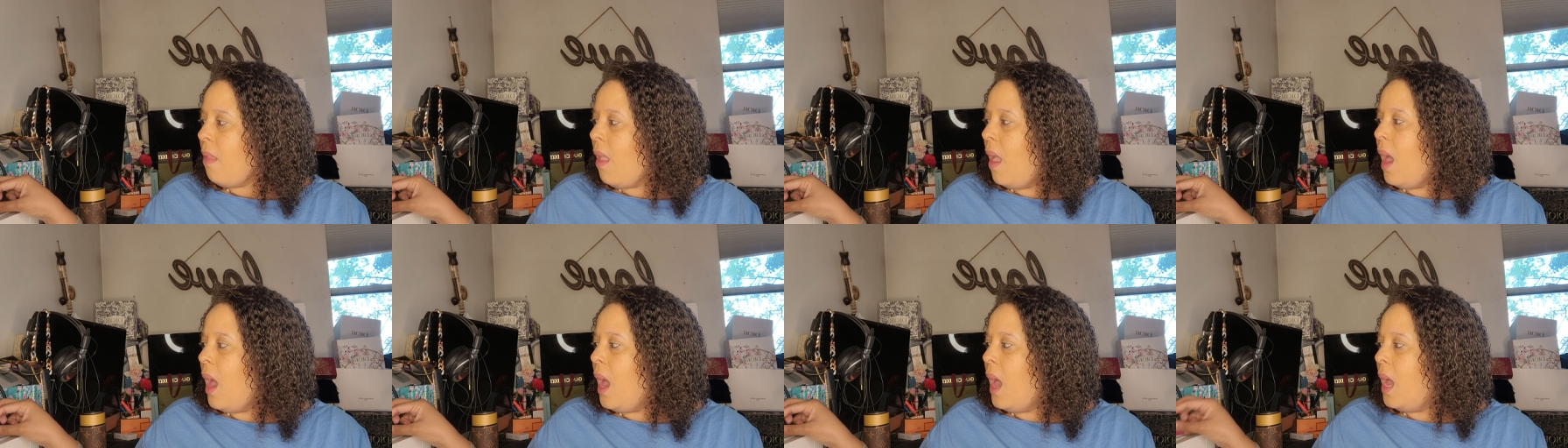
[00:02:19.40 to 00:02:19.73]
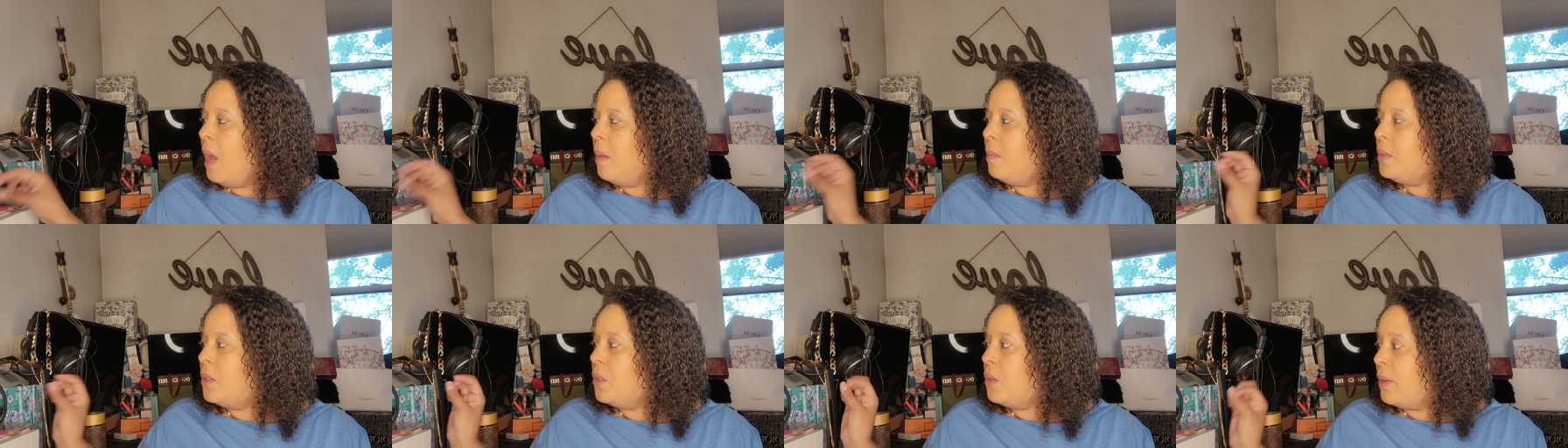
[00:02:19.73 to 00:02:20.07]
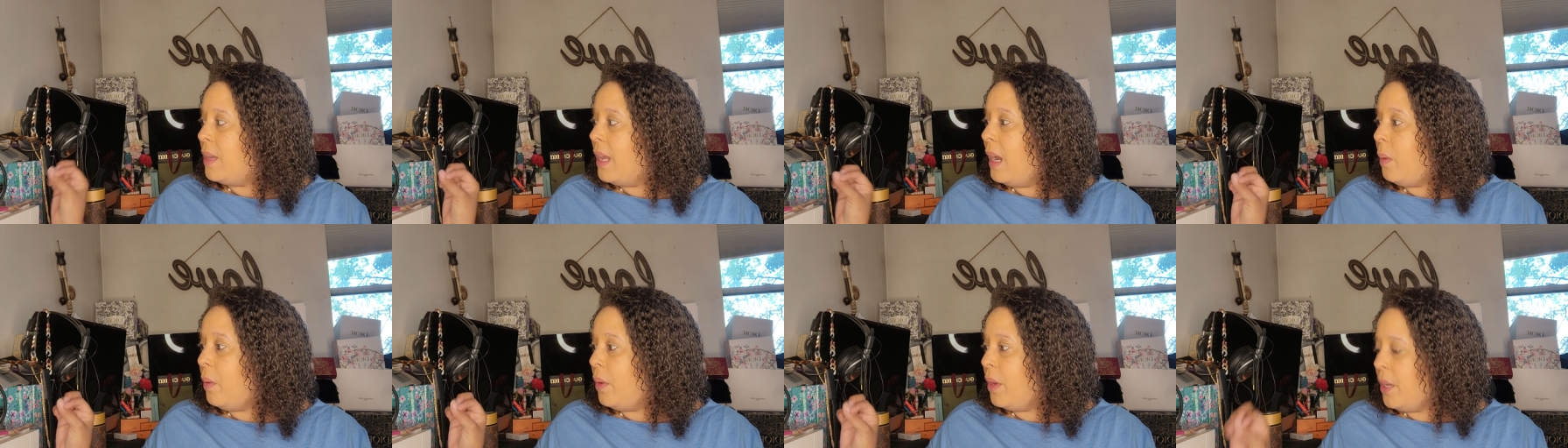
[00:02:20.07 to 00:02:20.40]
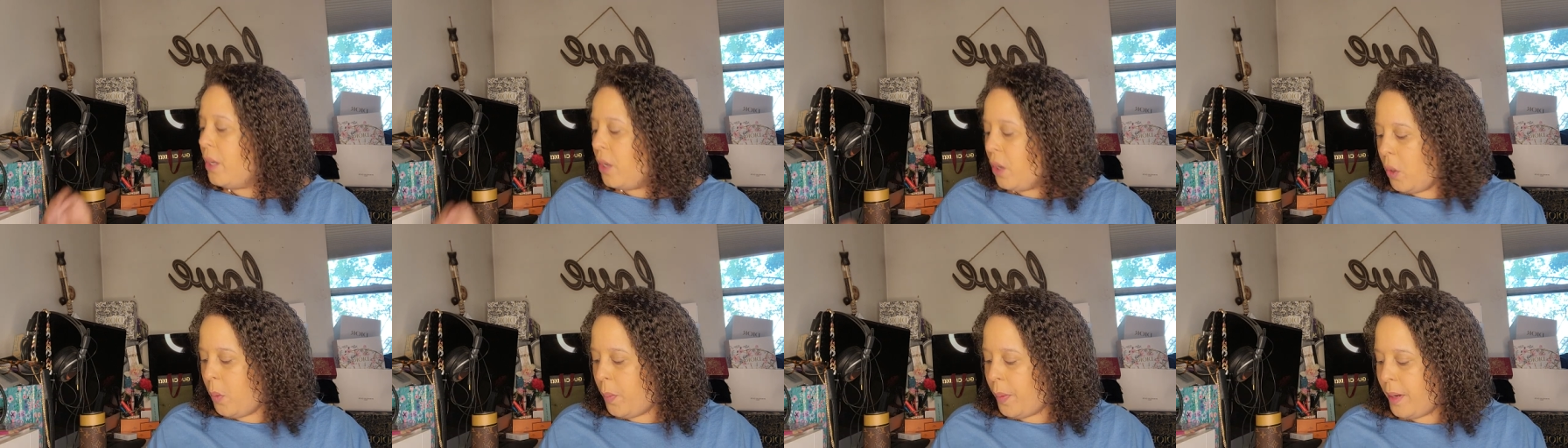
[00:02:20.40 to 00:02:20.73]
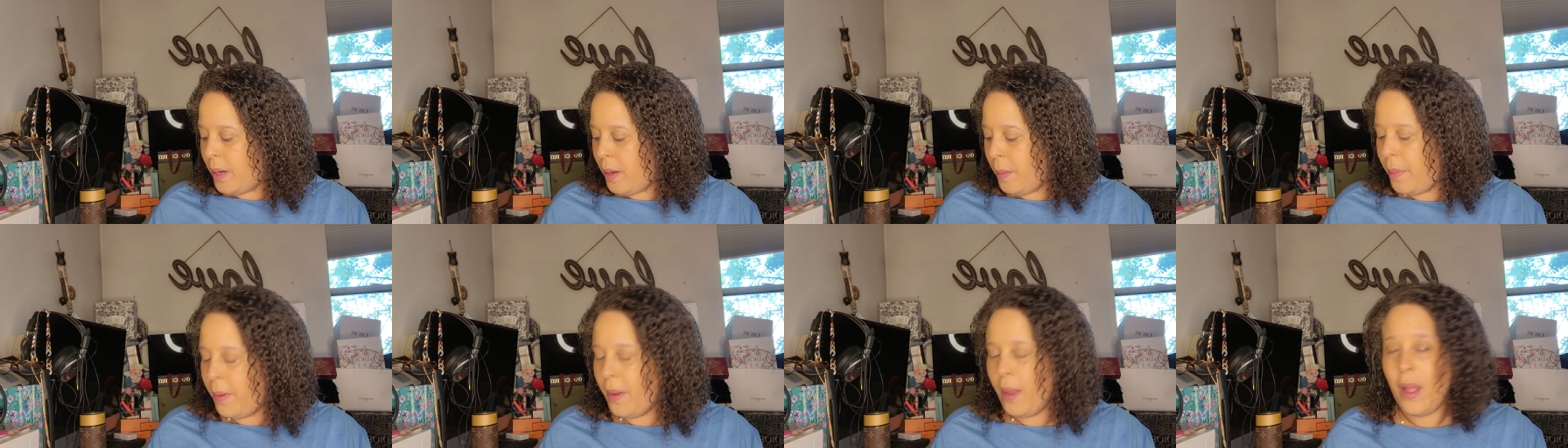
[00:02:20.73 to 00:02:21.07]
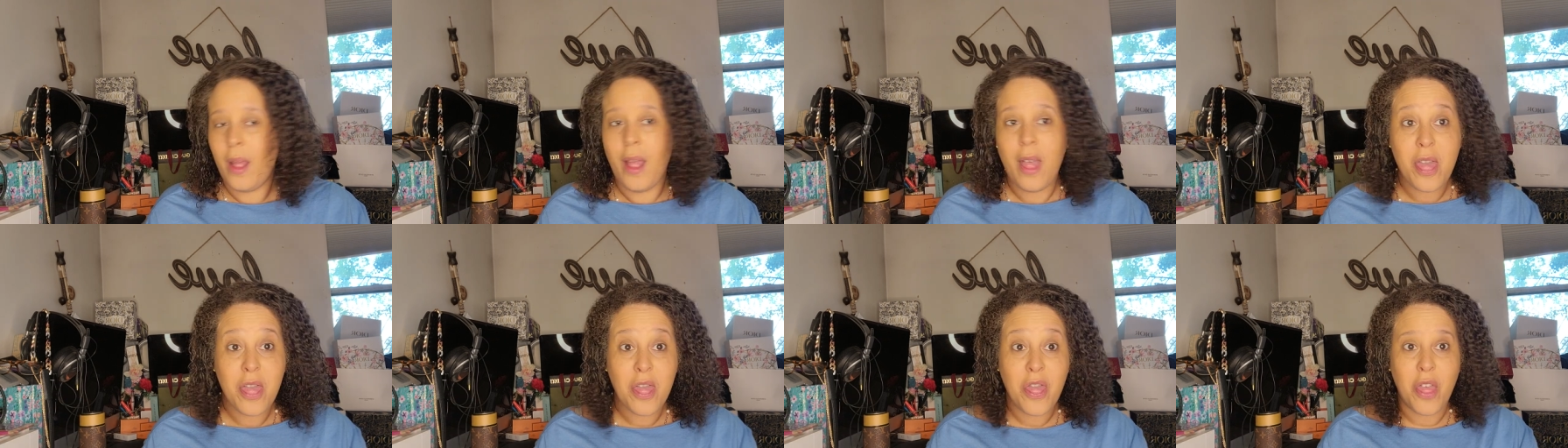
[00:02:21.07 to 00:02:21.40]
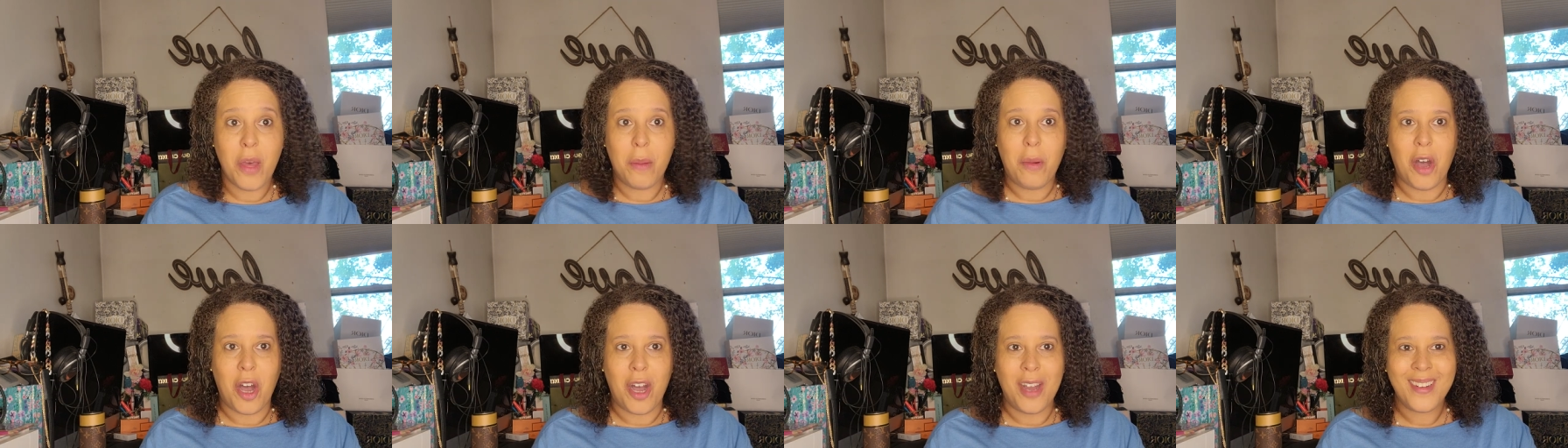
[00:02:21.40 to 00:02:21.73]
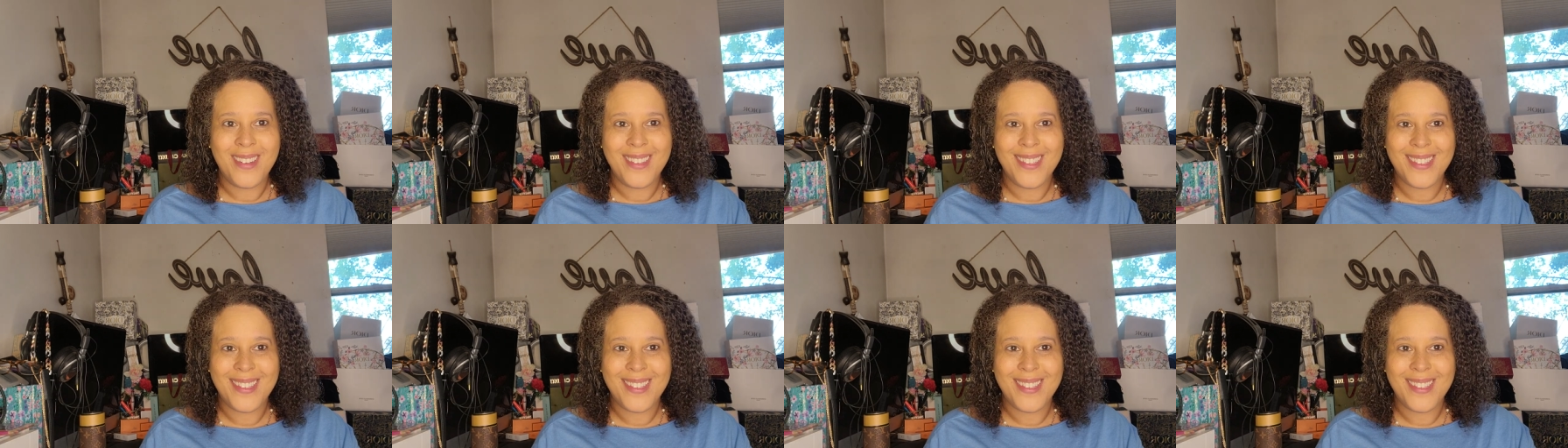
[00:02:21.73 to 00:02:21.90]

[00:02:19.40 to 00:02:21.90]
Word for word: Um, so now we're going to open up the box.